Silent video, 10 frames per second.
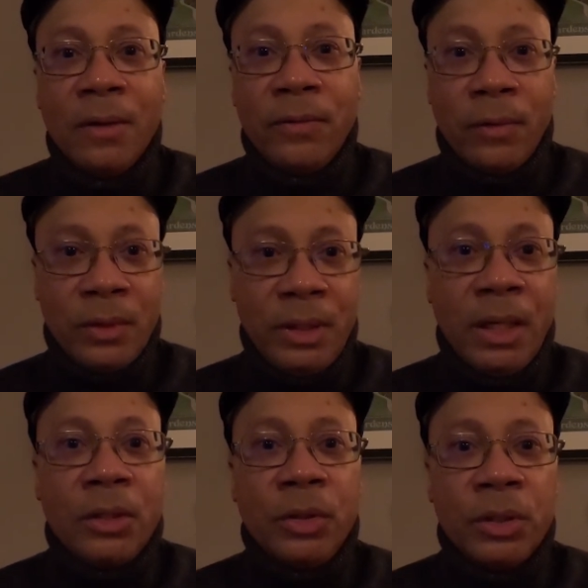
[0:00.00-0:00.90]
for the
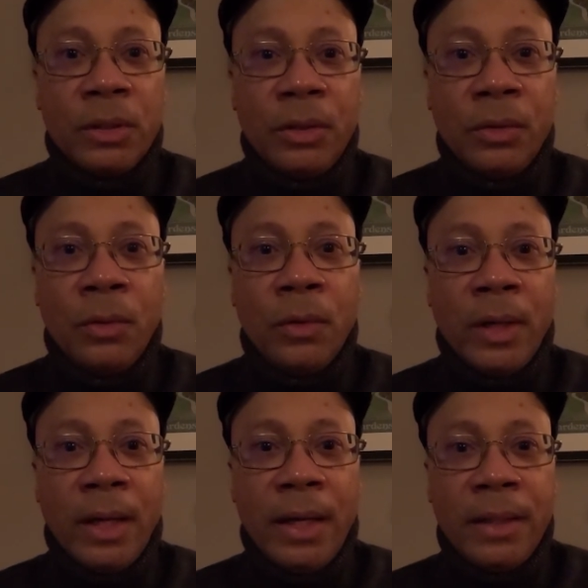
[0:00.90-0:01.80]
electrician to go
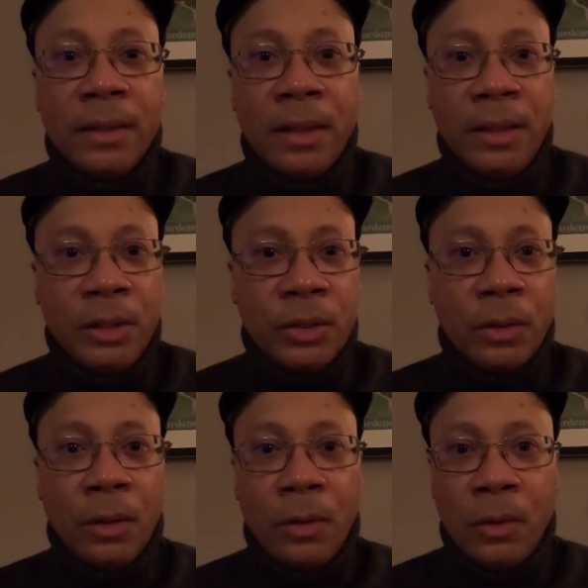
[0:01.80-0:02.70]
ahead and
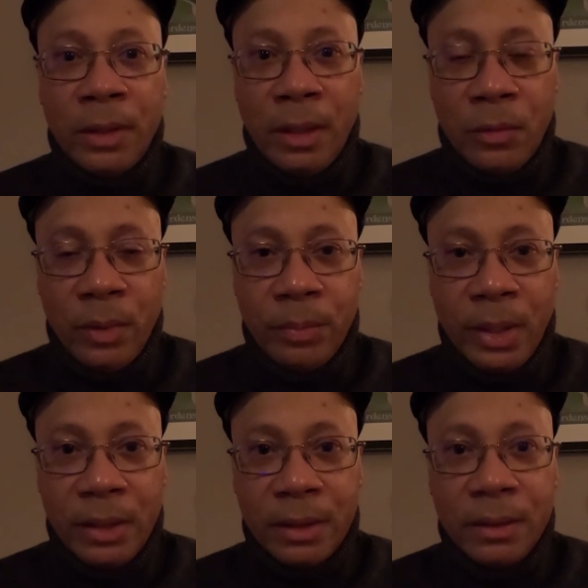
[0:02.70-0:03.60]
install all the
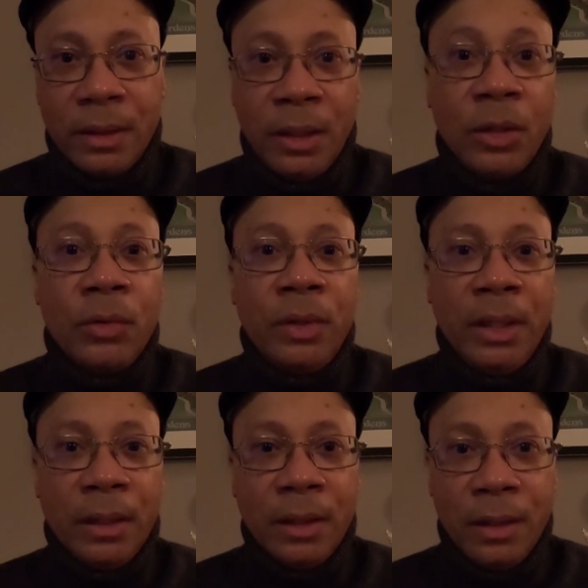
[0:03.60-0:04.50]
equipment,
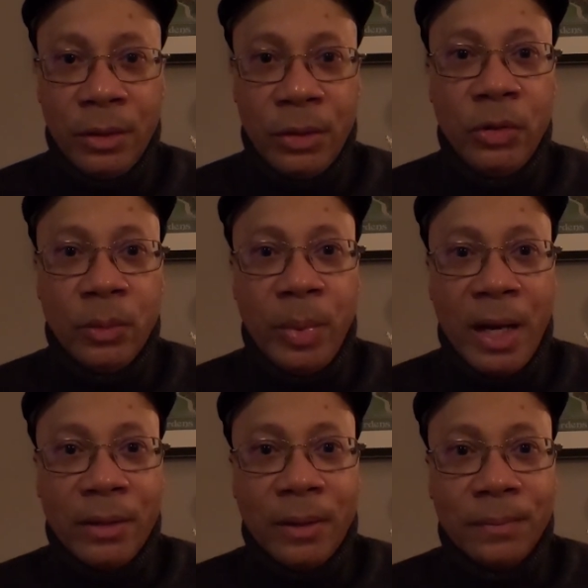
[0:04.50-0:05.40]
including the new
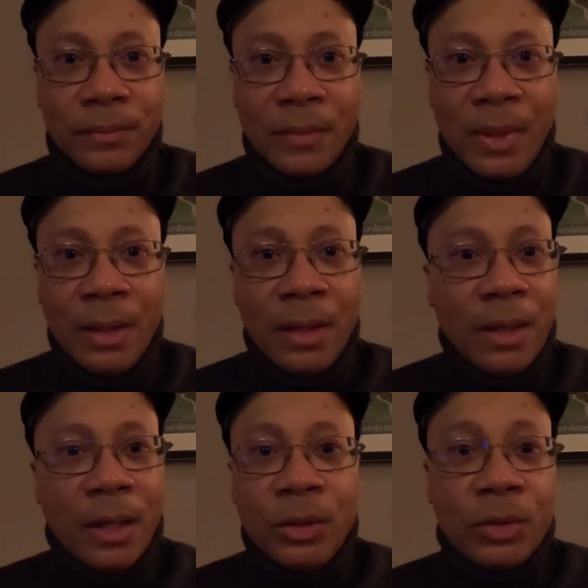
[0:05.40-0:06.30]
panel.
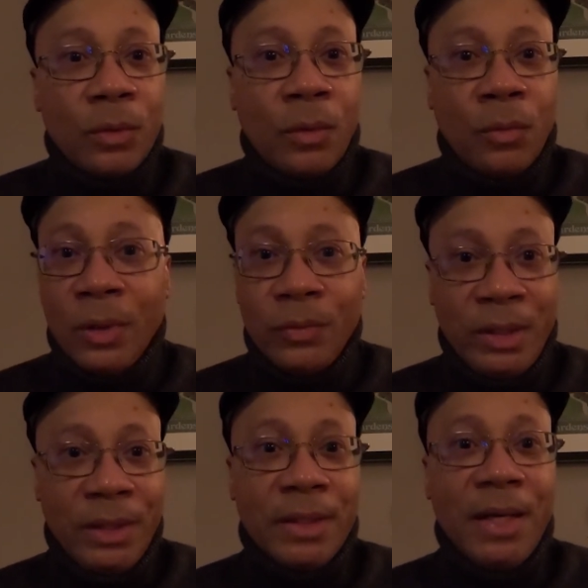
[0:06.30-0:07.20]
And so what
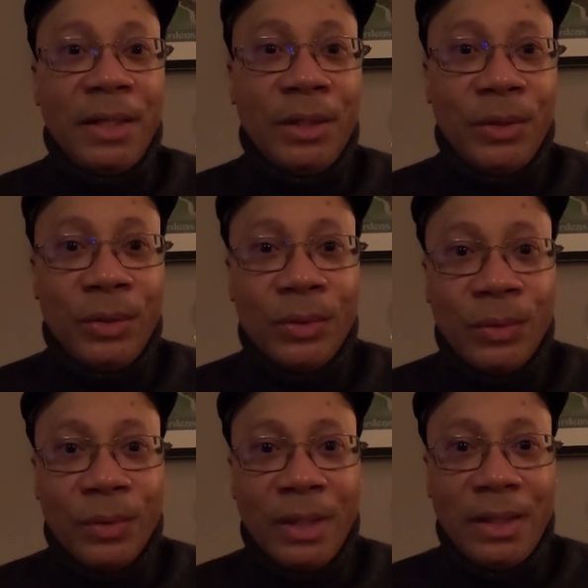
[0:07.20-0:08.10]
we decided to
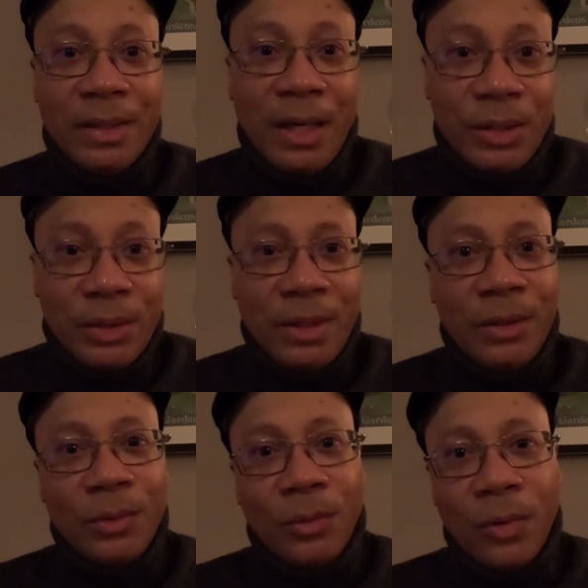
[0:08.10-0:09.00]
do is
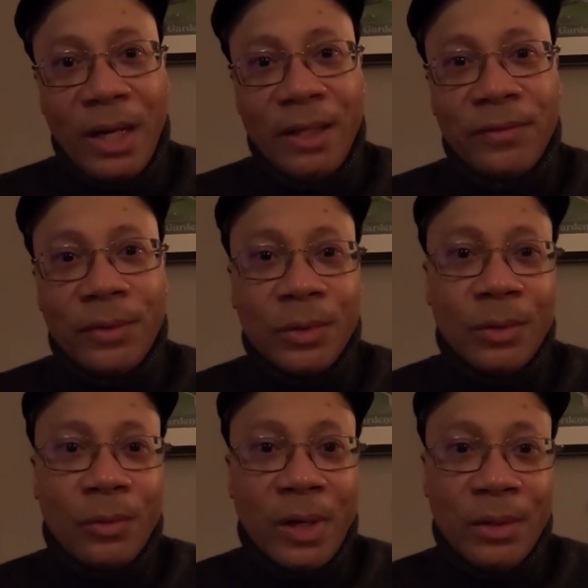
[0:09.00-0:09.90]
actually to wait for
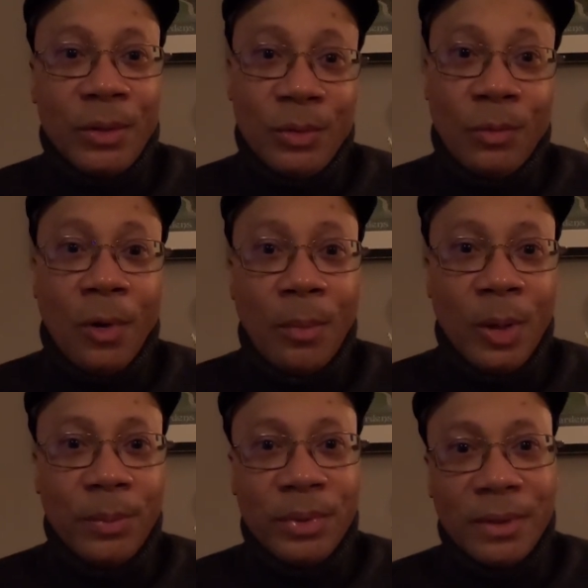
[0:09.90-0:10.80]
the weather to
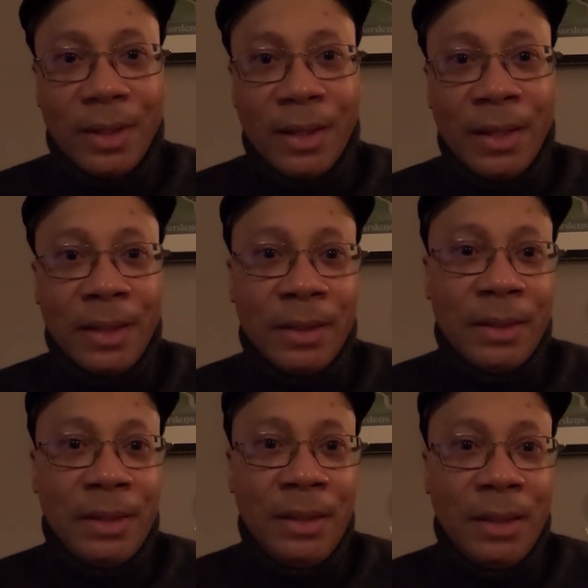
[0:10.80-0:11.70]
warm up,
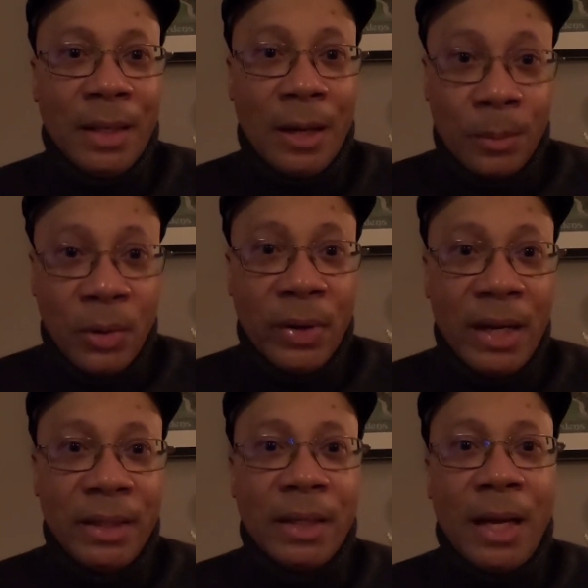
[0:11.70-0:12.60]
and the
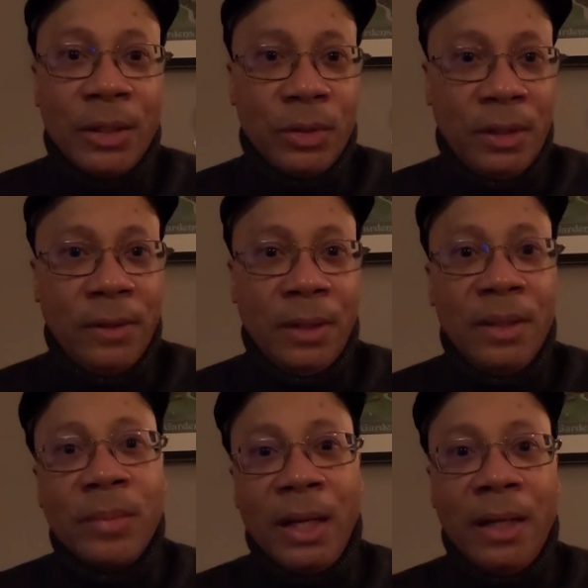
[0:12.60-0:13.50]
upgrade actually
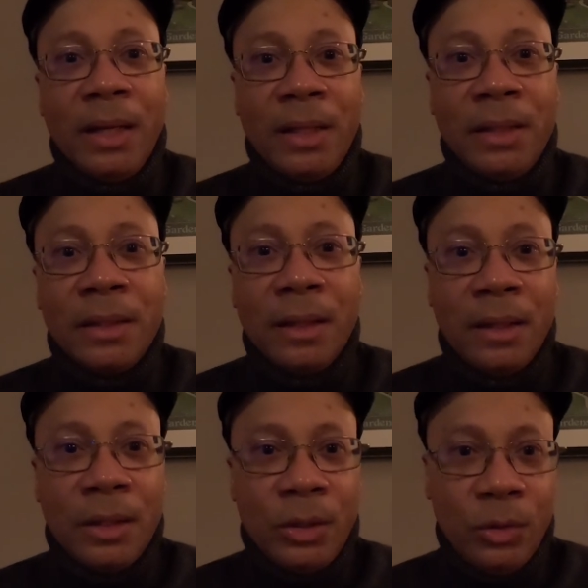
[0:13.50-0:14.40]
in my case
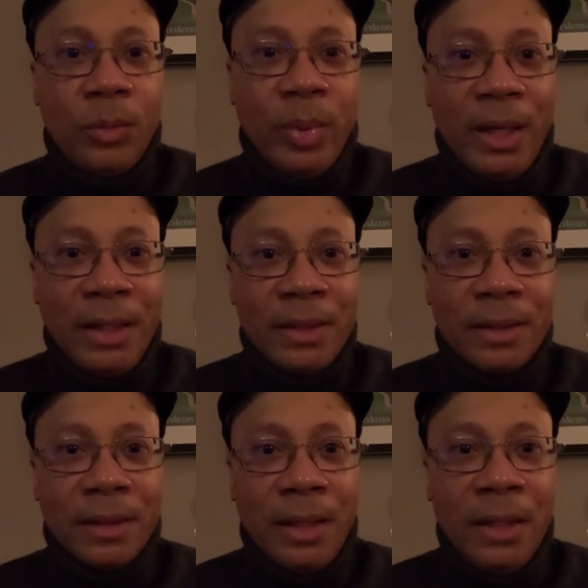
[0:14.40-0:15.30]
took
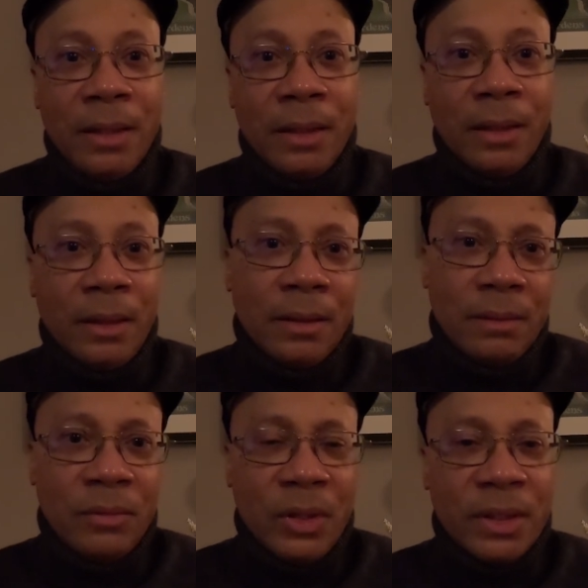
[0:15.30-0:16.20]
place in
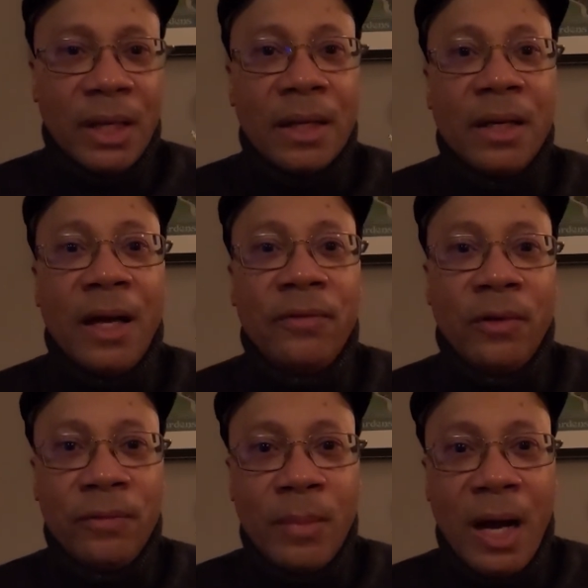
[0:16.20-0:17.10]
the second half
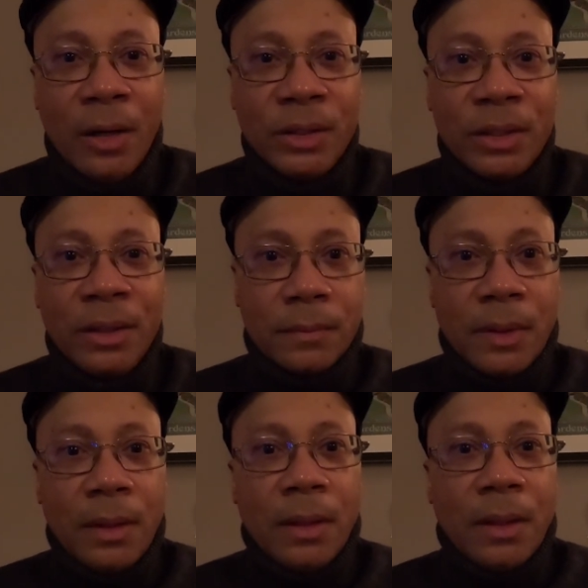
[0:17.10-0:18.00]
of March.
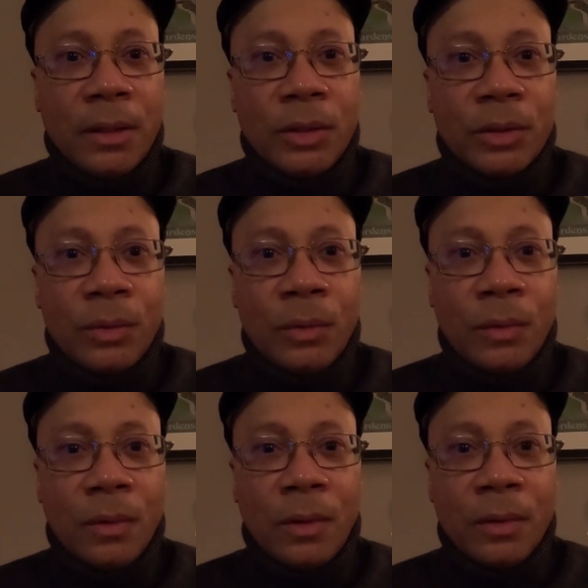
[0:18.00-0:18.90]
And
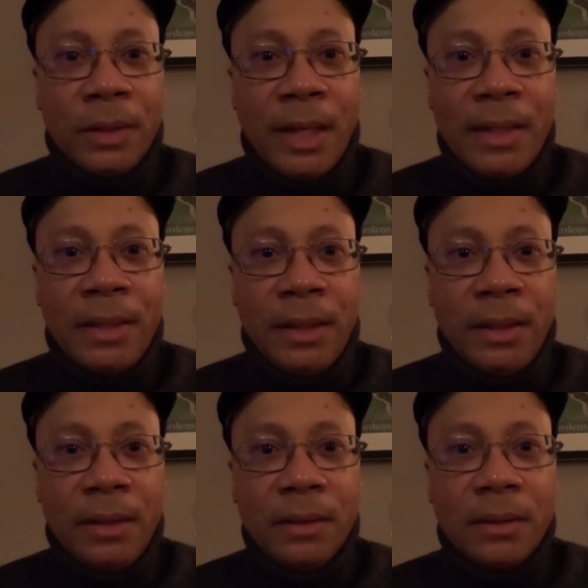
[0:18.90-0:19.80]
so on that
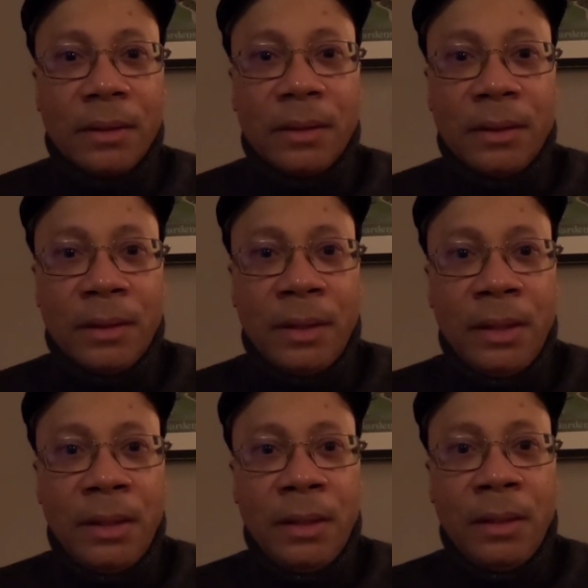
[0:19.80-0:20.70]
day,
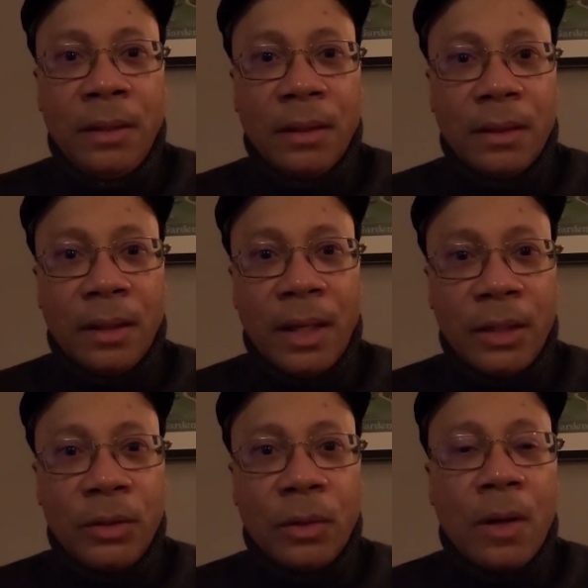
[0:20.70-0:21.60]
the
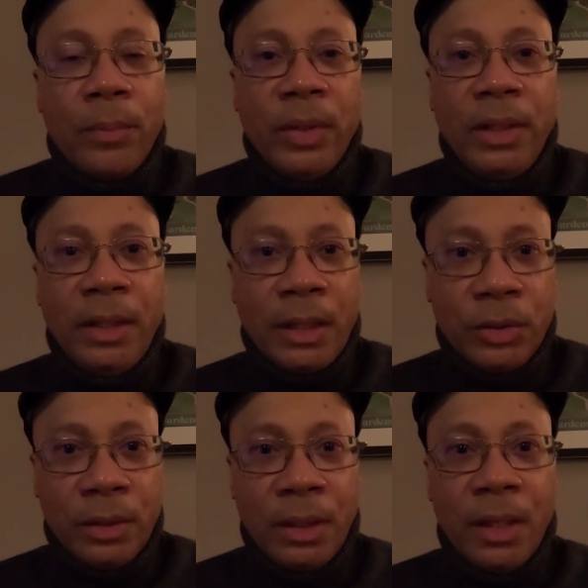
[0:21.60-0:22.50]
hydro company
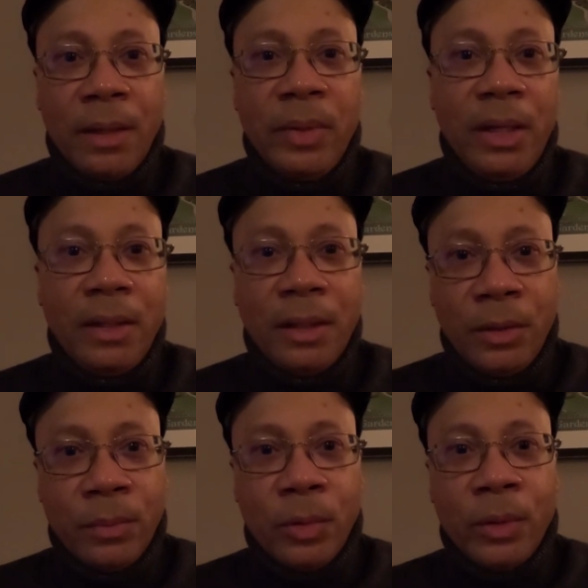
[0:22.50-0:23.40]
actually came
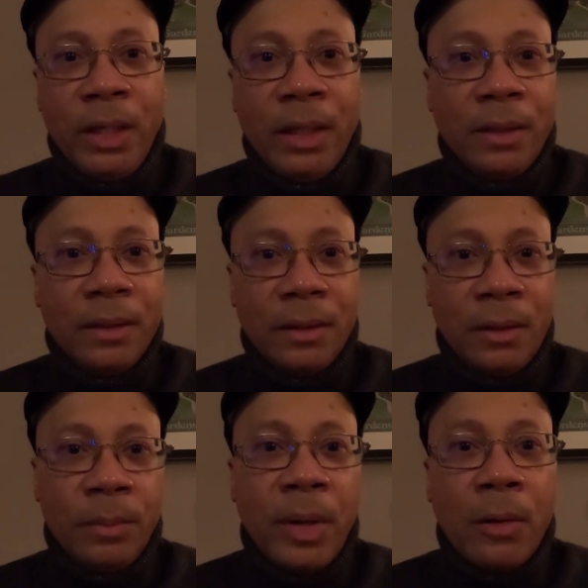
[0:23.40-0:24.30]
in the morning,
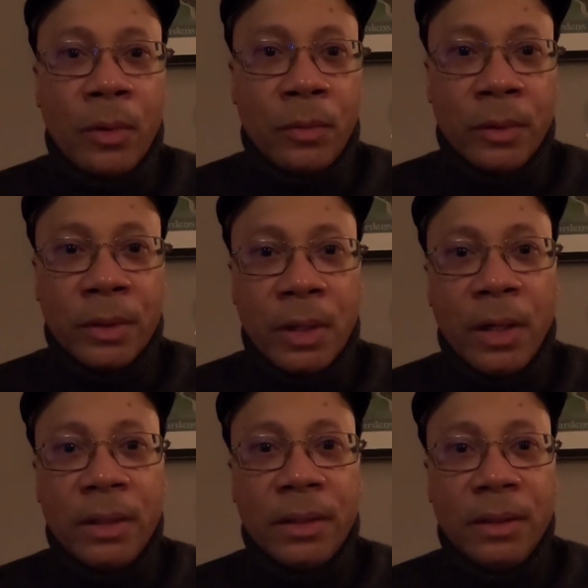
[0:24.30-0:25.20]
the power was cut,